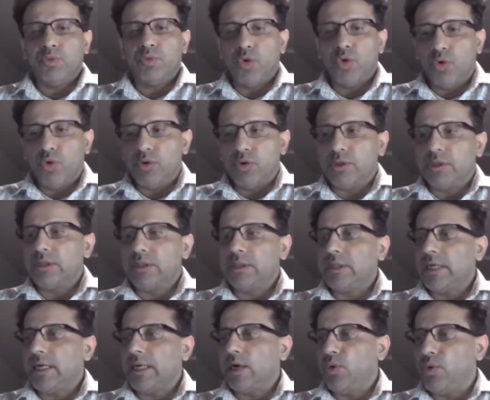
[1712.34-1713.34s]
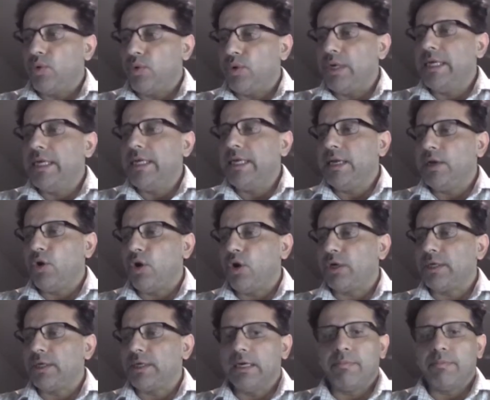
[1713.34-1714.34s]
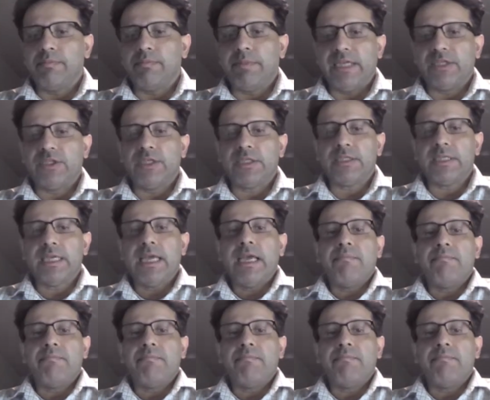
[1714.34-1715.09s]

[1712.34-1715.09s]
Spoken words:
rows only, not pages.